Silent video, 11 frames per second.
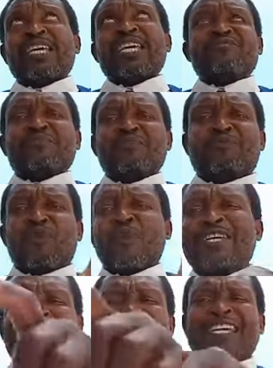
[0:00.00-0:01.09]
even before
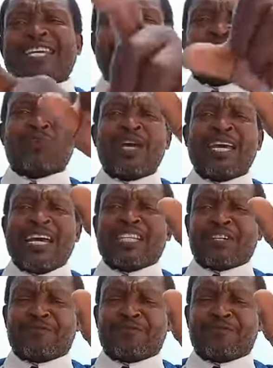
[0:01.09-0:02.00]
he attained the age of